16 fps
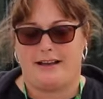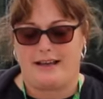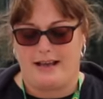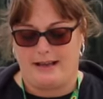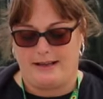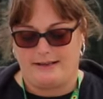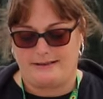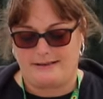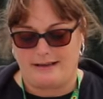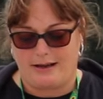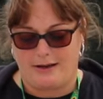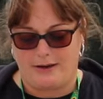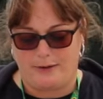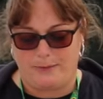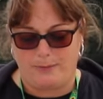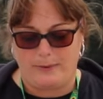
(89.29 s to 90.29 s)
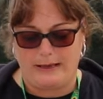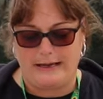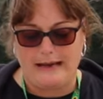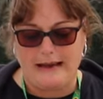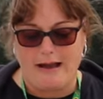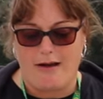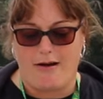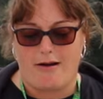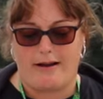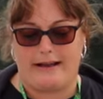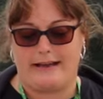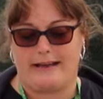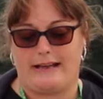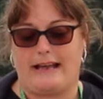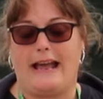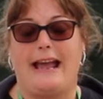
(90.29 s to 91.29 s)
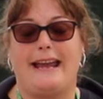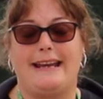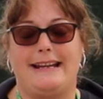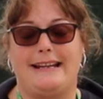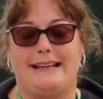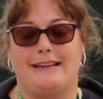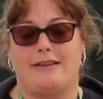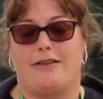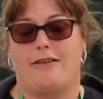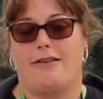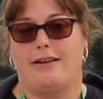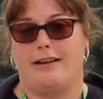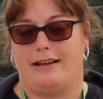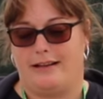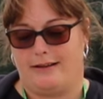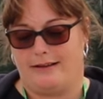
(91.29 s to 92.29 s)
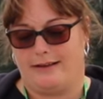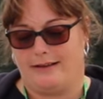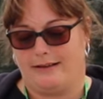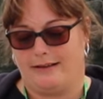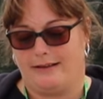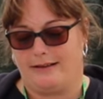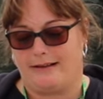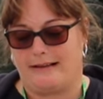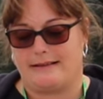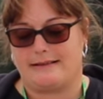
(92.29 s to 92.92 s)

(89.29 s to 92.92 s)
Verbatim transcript: Okay, so we are Hayling Island